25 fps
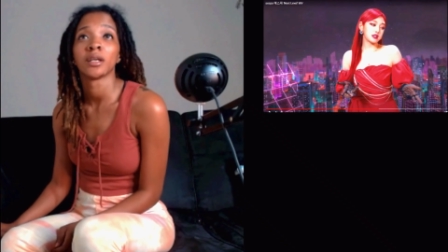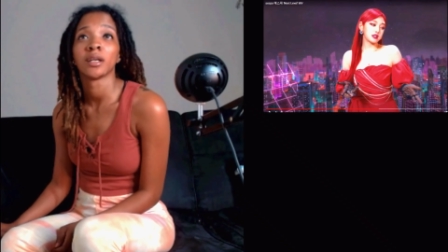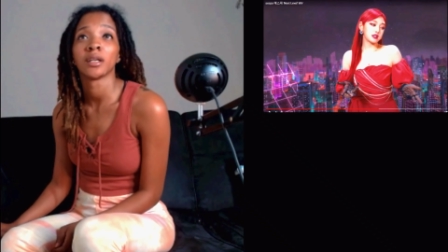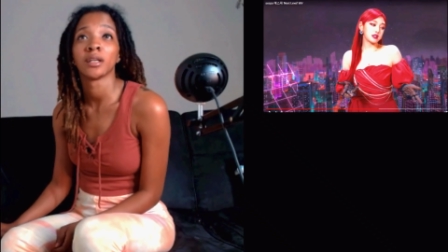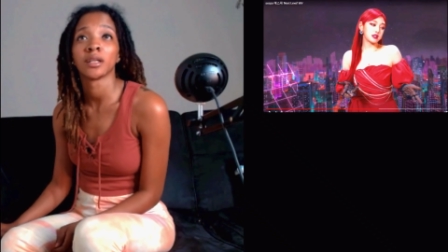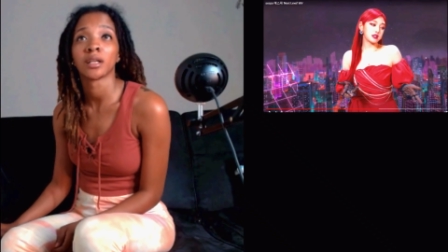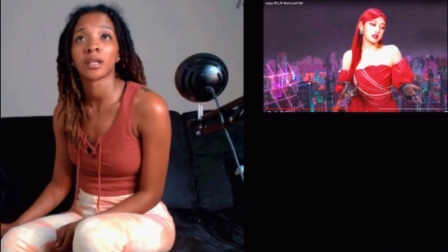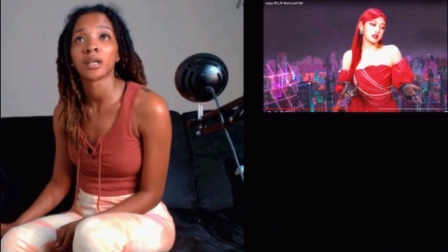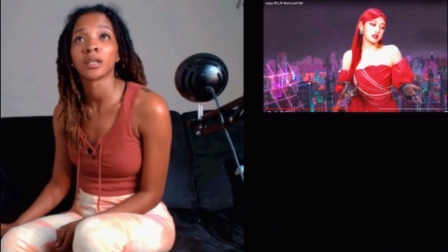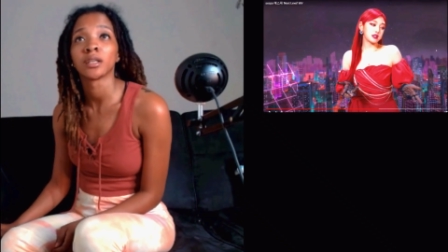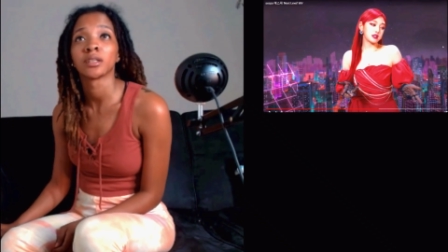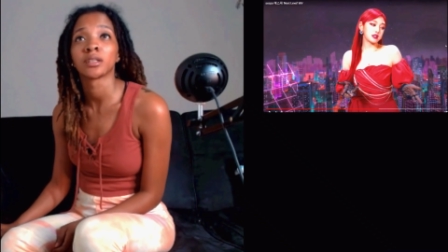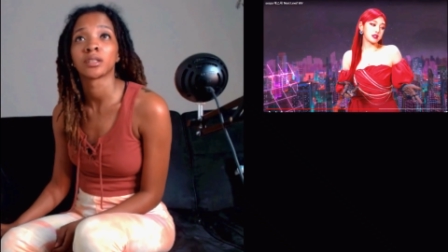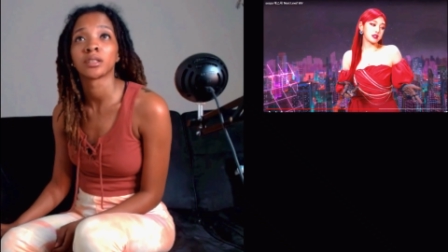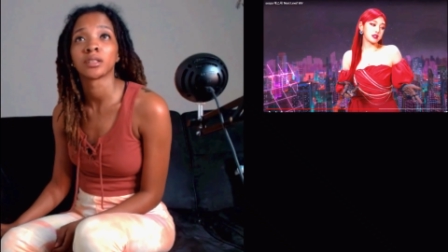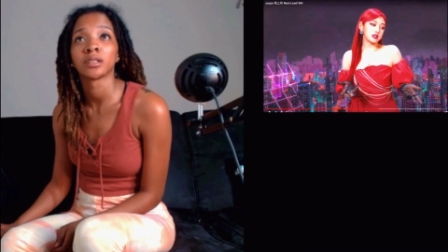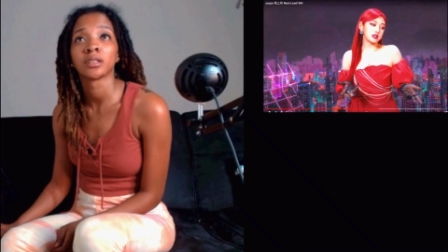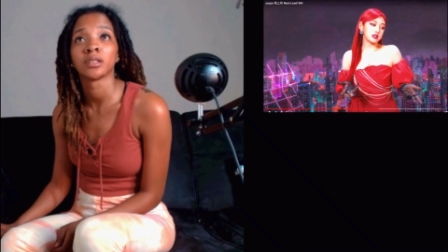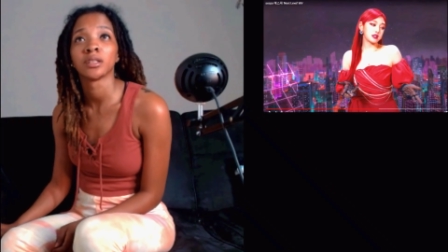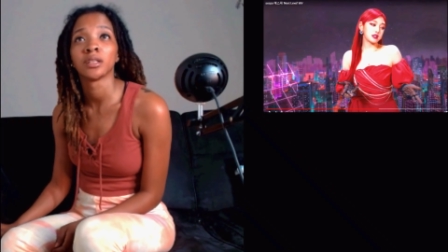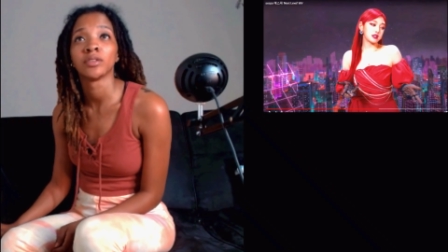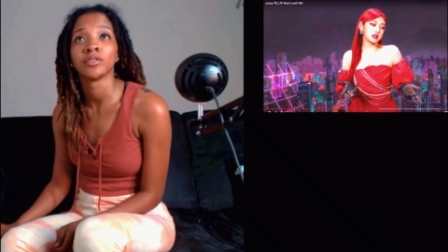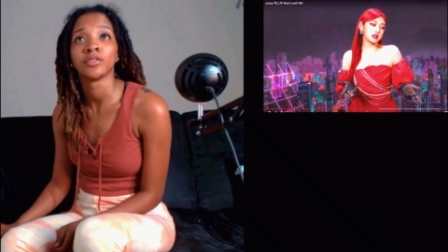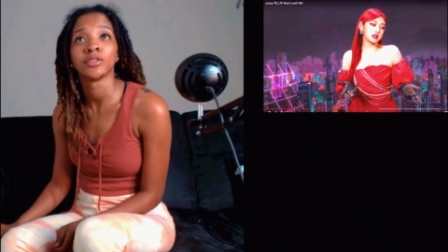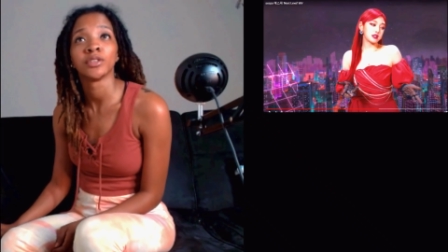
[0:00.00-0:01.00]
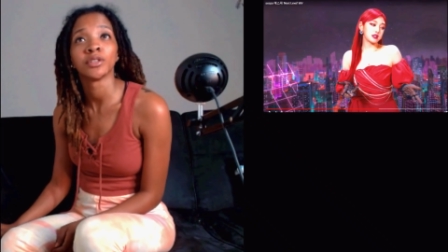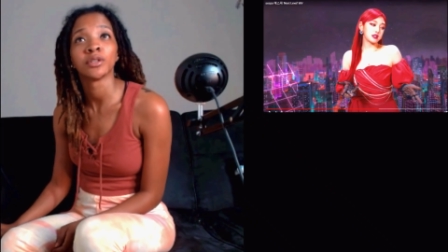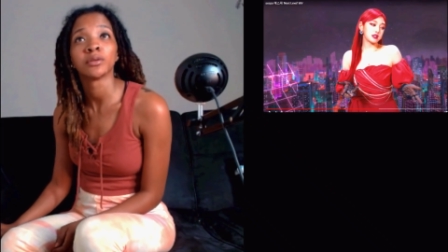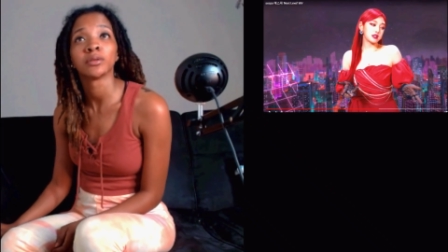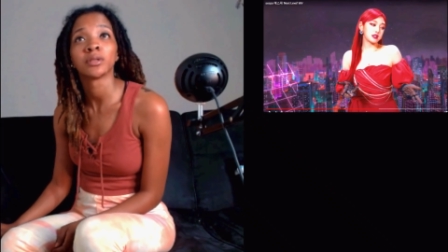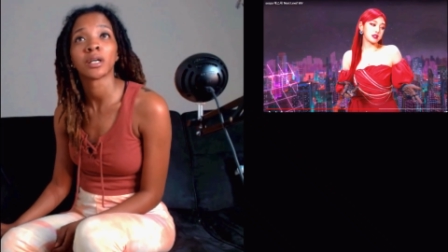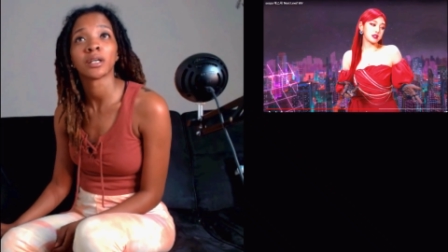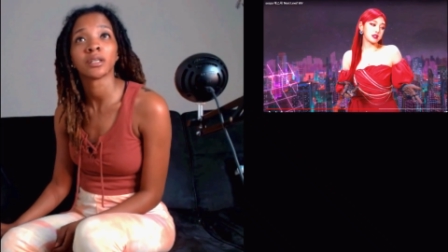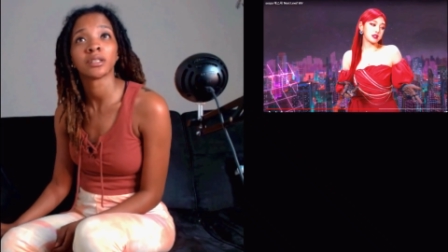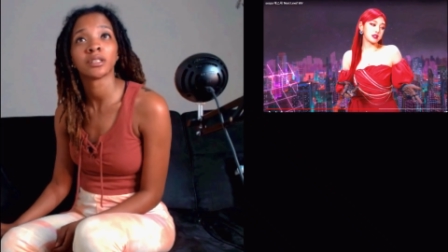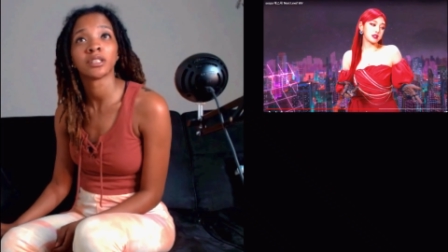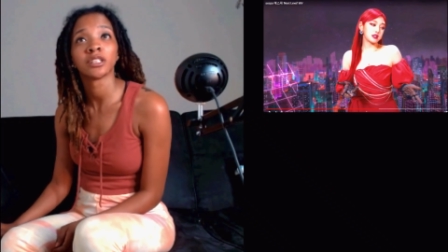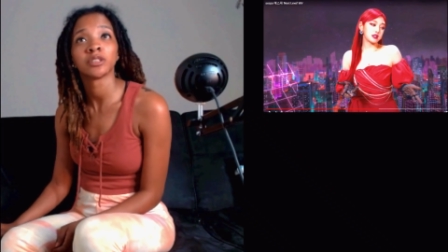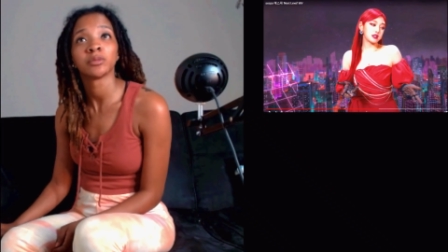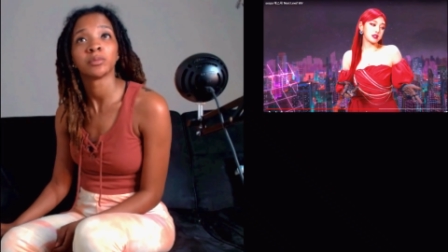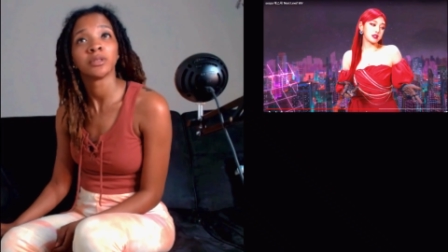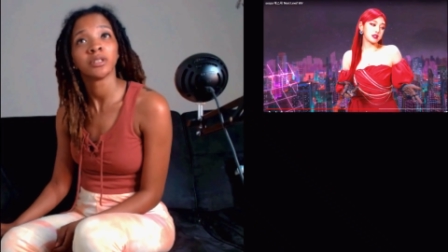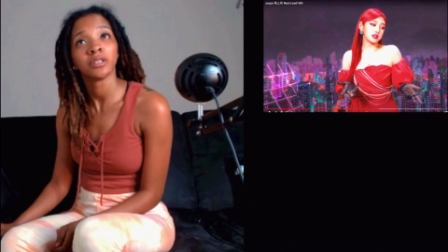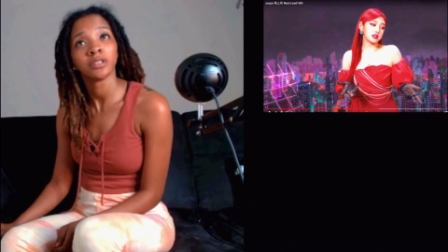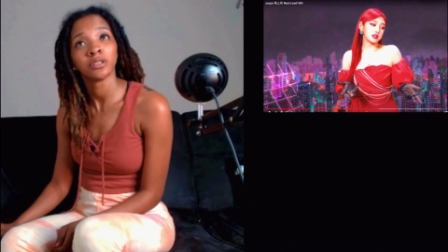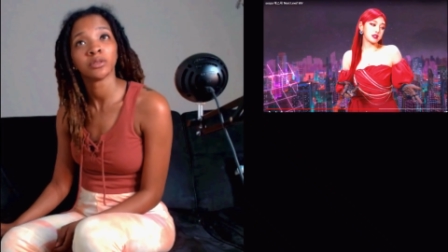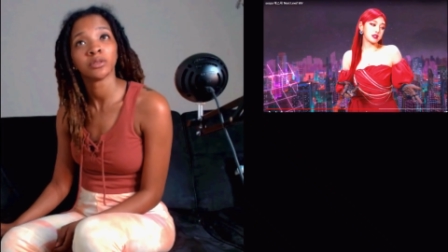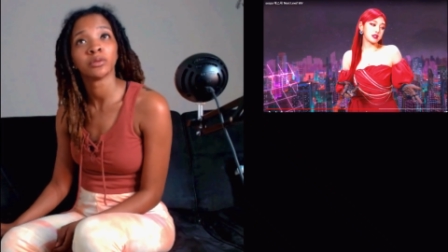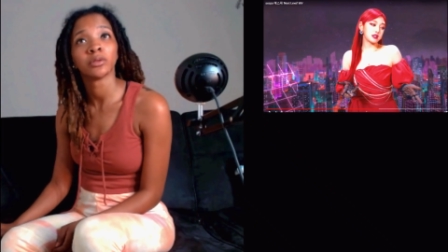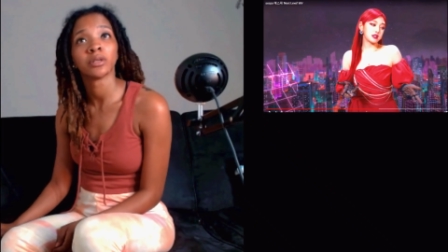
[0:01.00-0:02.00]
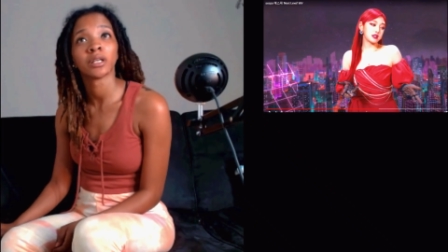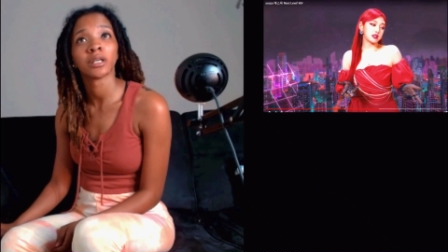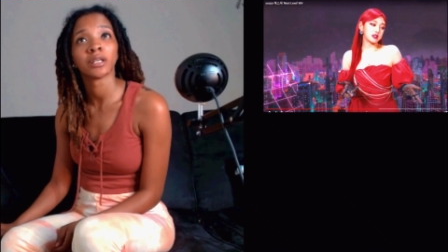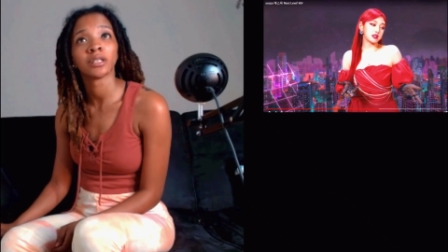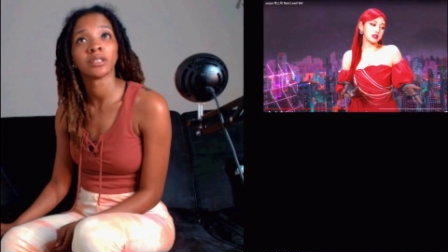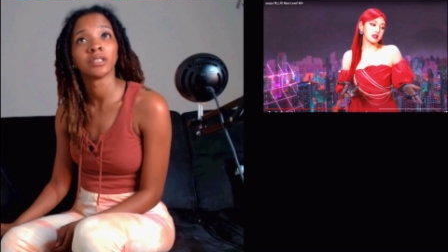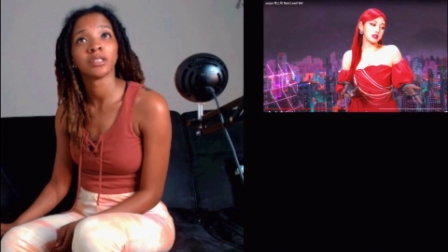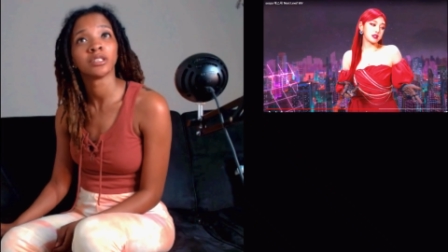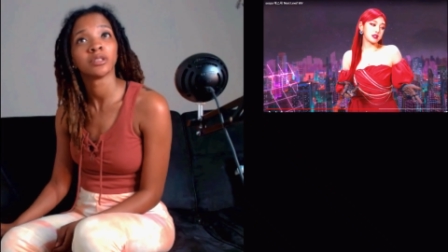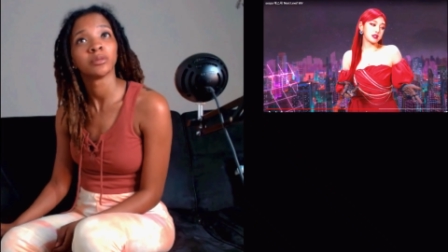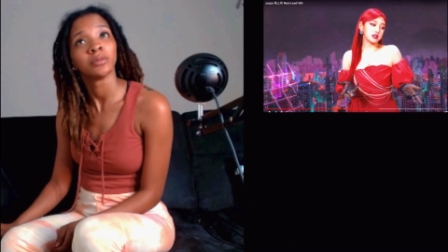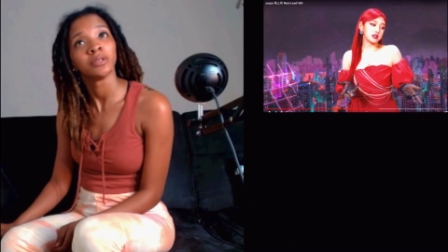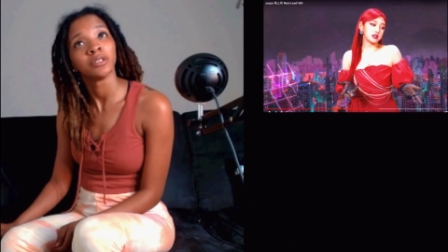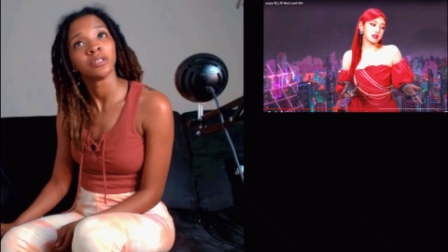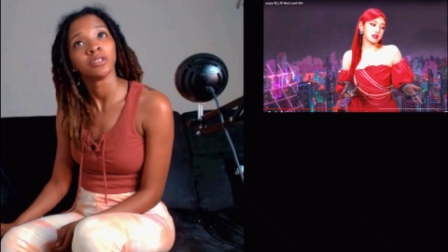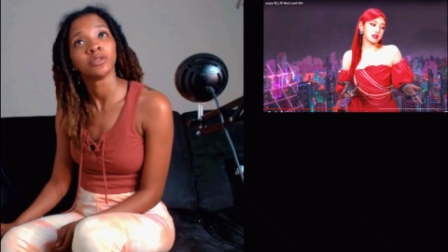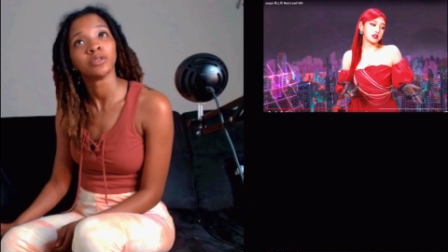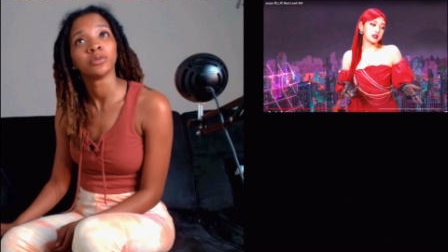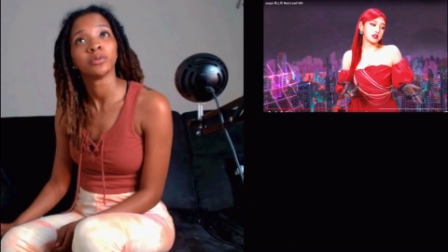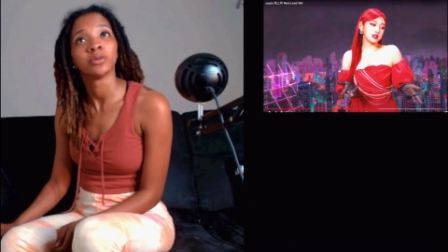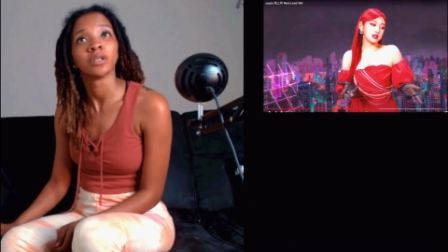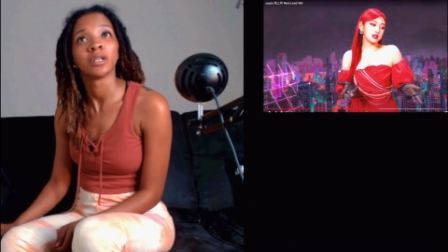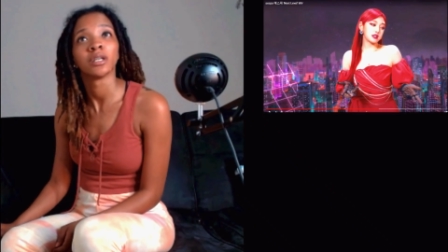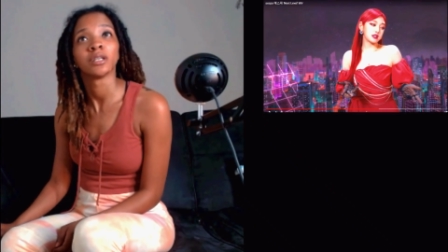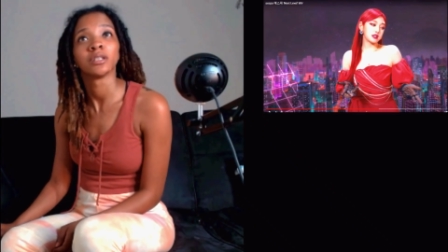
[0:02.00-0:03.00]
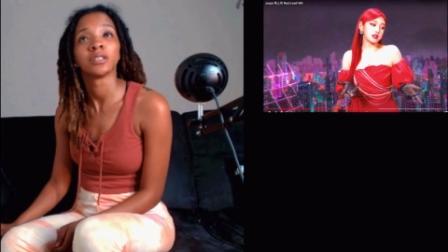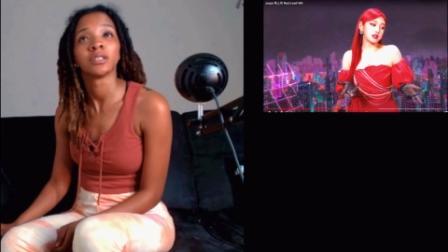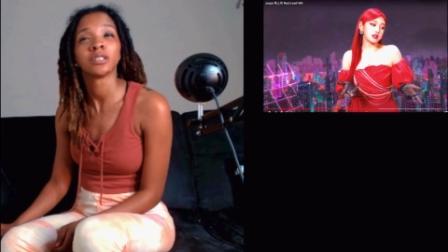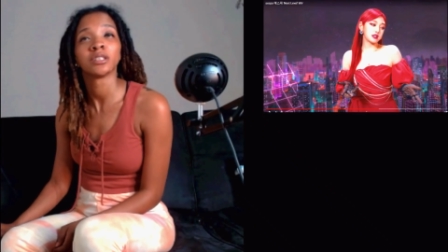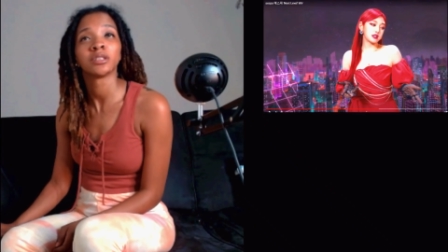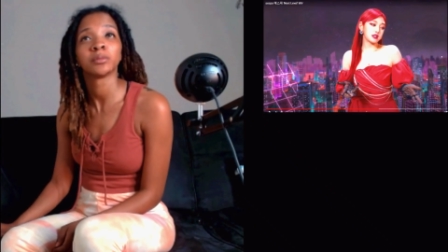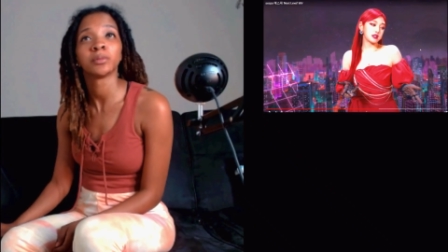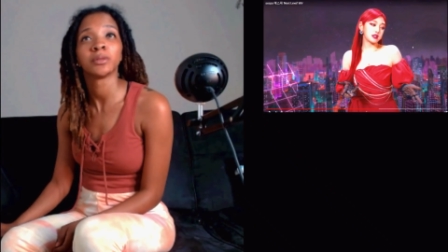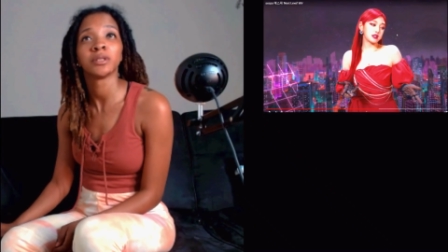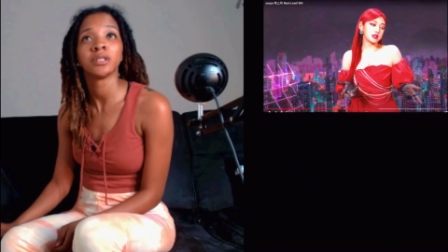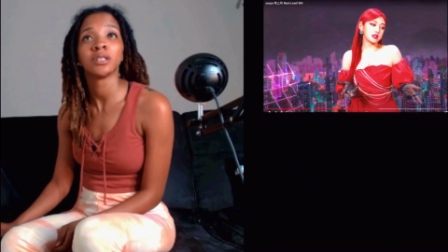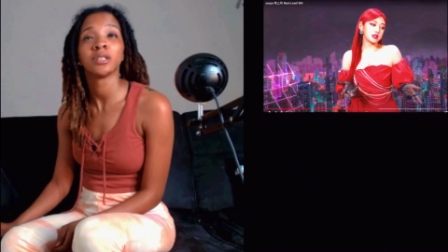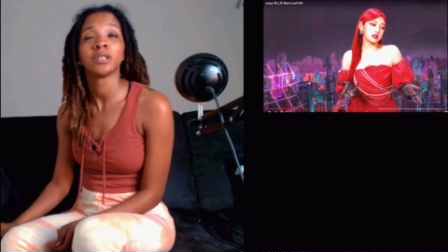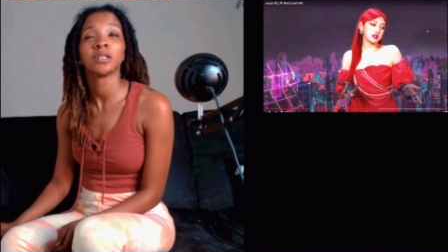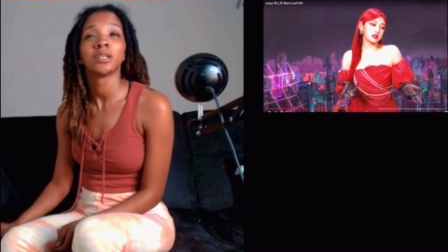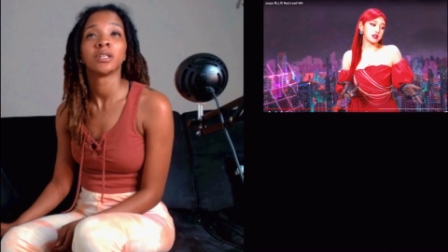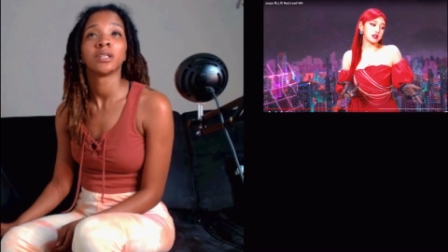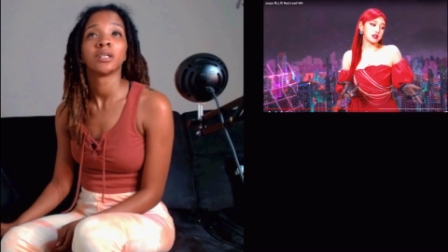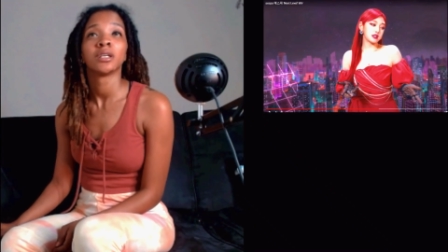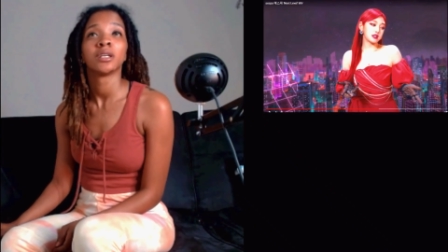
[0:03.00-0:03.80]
They like, if you don't like this beat, you gonna like this beat. You gonna like this beat.